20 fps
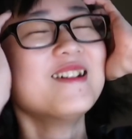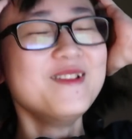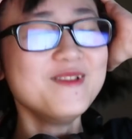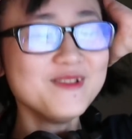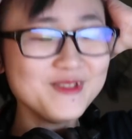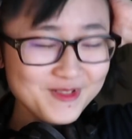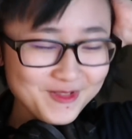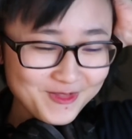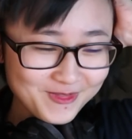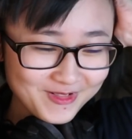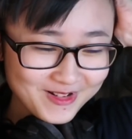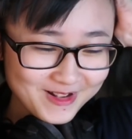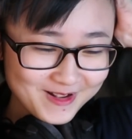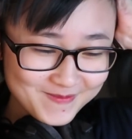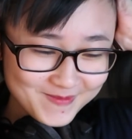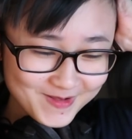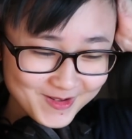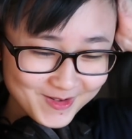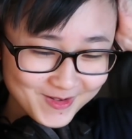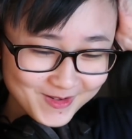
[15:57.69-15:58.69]
Oh, what the fuck
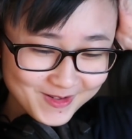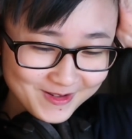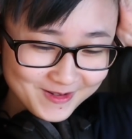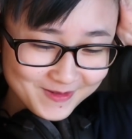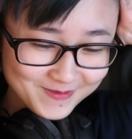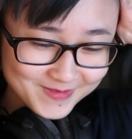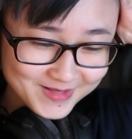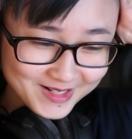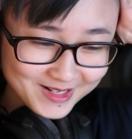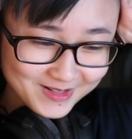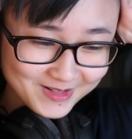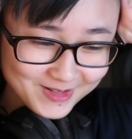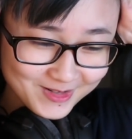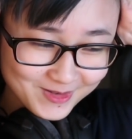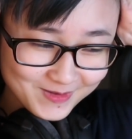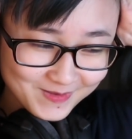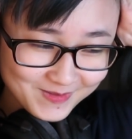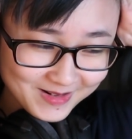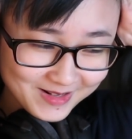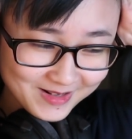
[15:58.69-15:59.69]
am I talking about?
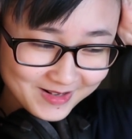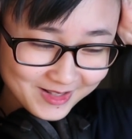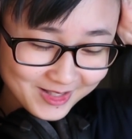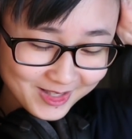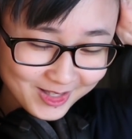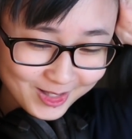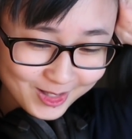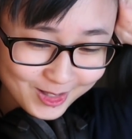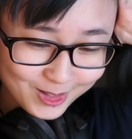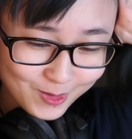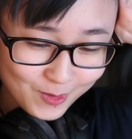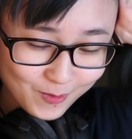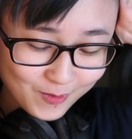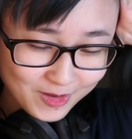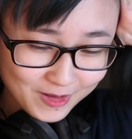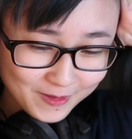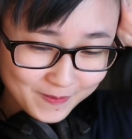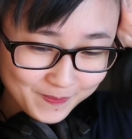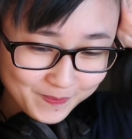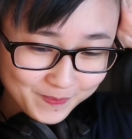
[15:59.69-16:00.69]
Oh my god, this is so
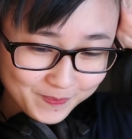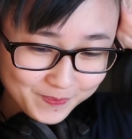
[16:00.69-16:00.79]
weird.